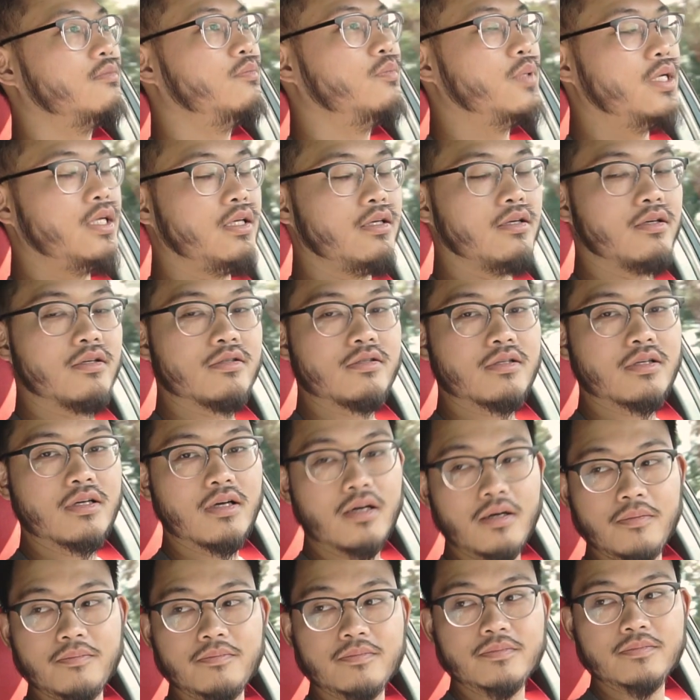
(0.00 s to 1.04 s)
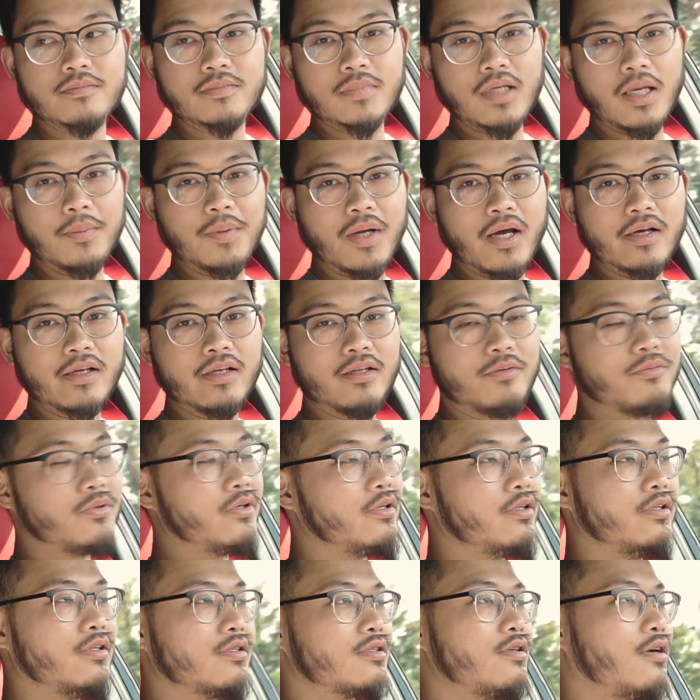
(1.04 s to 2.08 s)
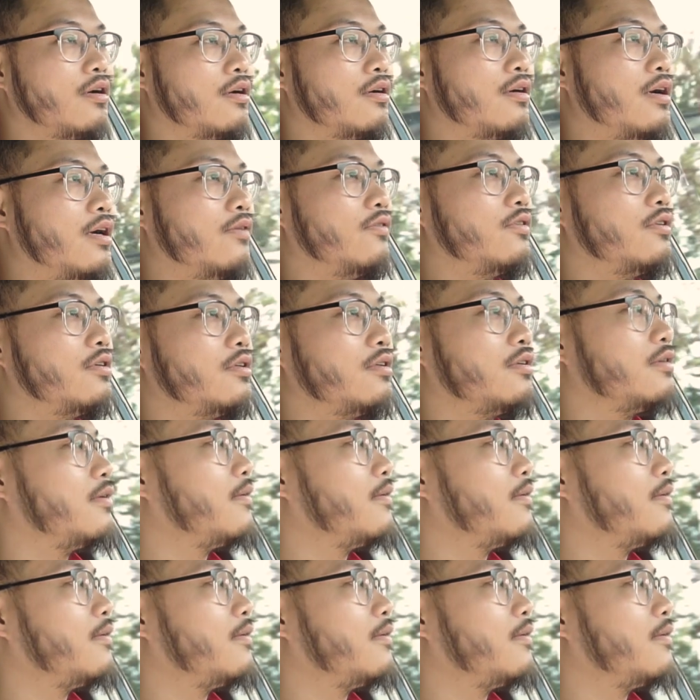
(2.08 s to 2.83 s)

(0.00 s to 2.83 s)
many years to come. I'm not getting rid of this car ever.